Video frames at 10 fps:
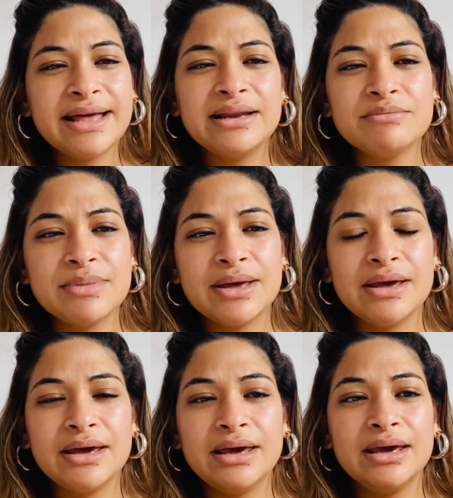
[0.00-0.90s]

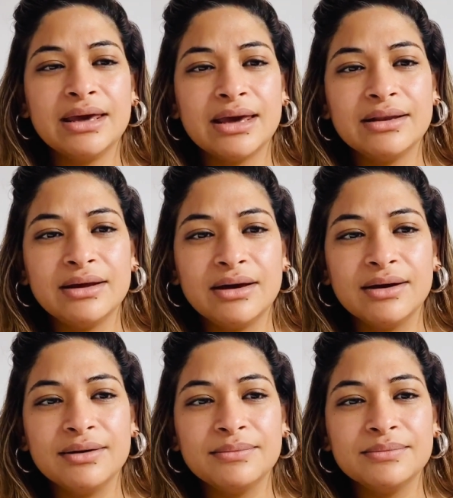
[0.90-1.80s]
can
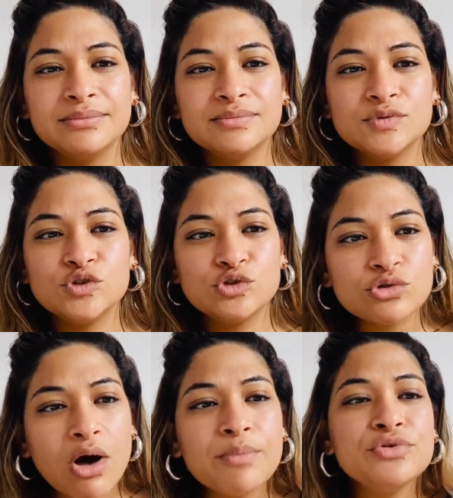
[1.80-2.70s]

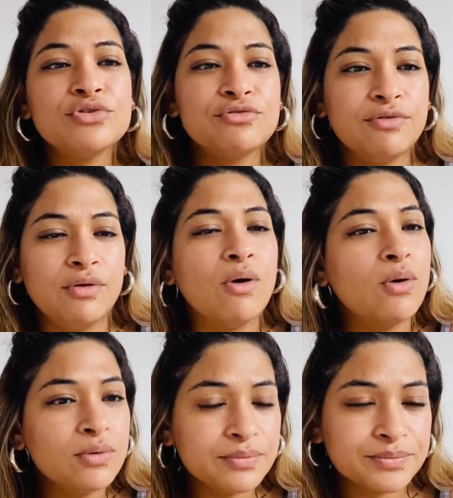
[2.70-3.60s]
stop your
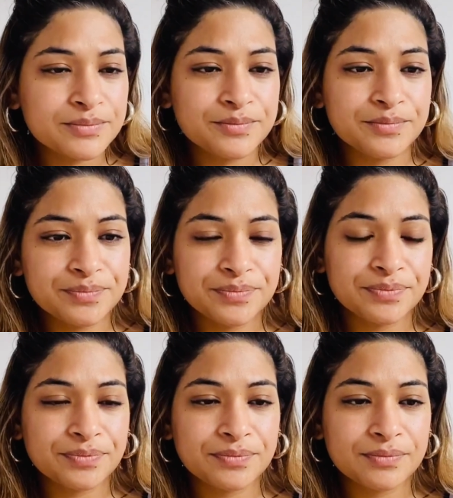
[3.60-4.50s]
flow,
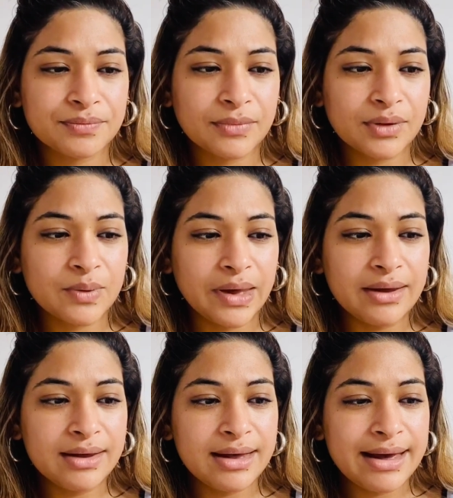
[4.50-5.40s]
okay?
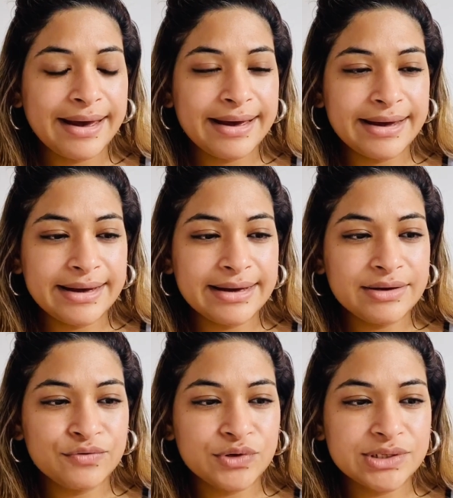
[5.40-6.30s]
And
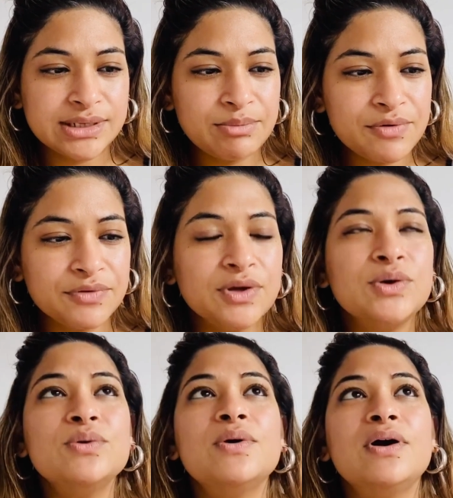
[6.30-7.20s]
for some of
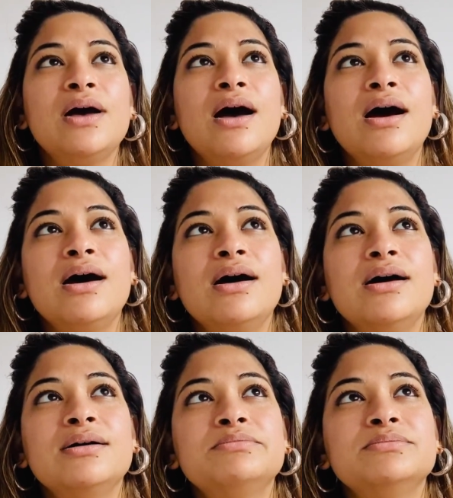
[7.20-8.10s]
you,
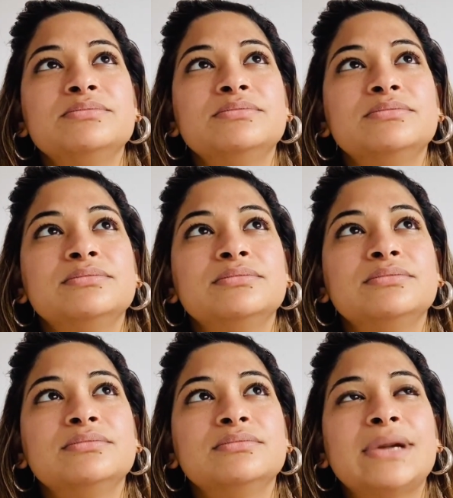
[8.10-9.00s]

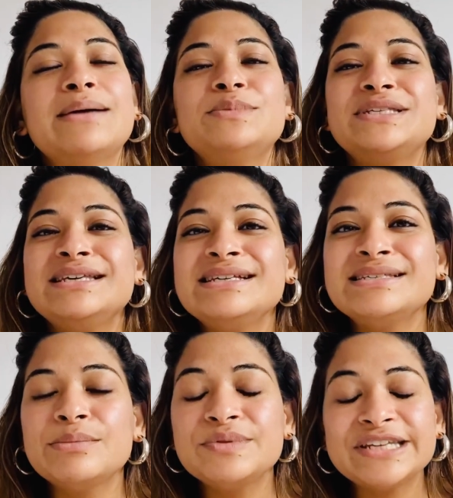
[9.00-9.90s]
I'm seeing
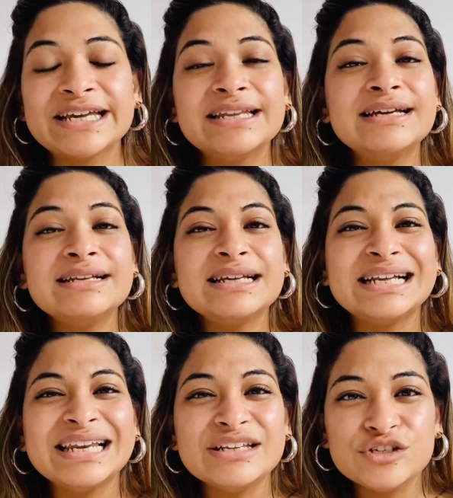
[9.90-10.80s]
some technical
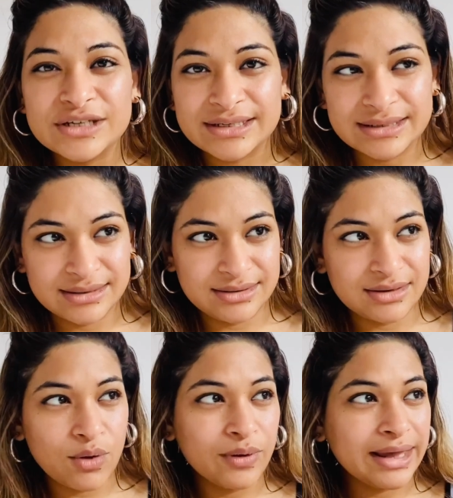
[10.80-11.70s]
glitches,
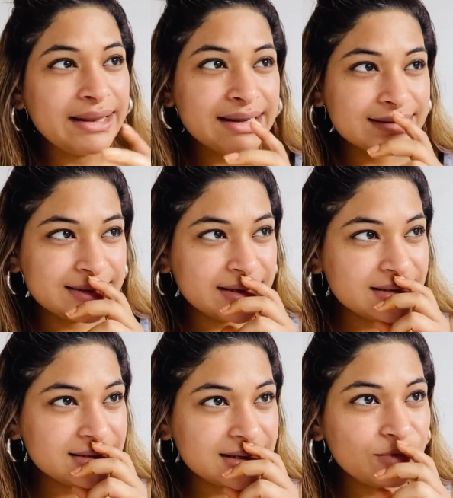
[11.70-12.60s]
okay? Let's say
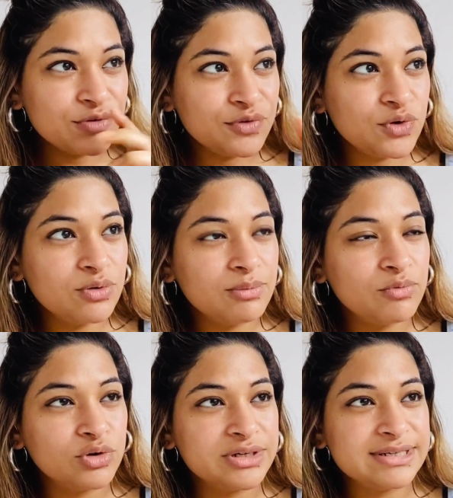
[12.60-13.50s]
some of you
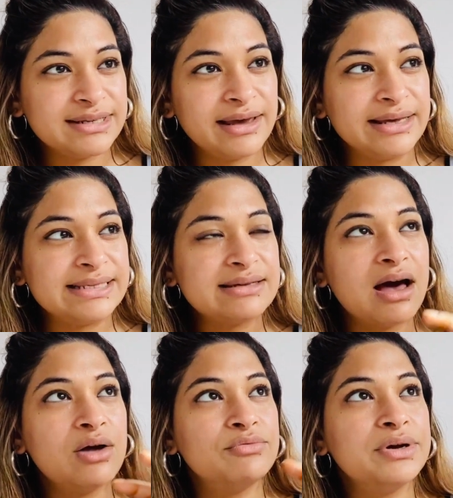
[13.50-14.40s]
water signs
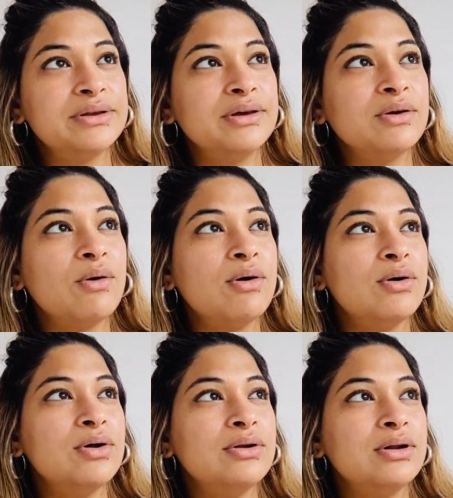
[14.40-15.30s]
are working on